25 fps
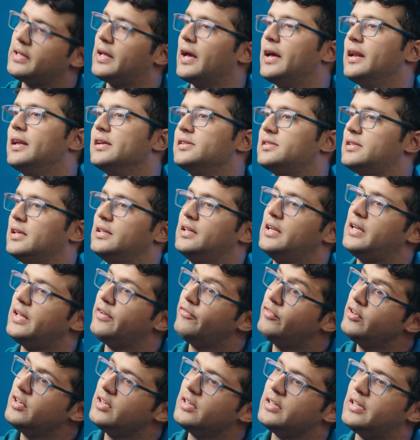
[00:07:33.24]
Care has said that
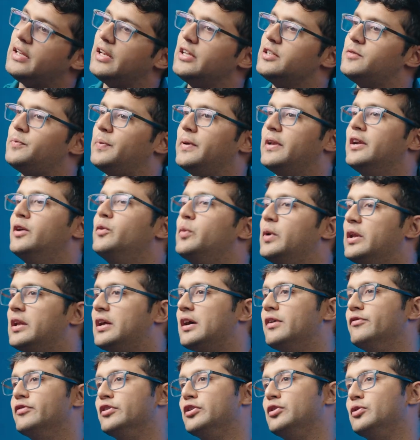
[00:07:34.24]
even in grace period, we'll
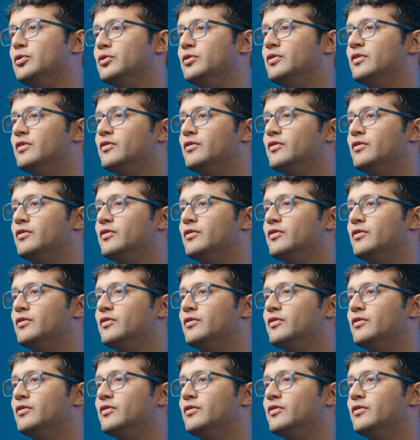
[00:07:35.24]
cover you.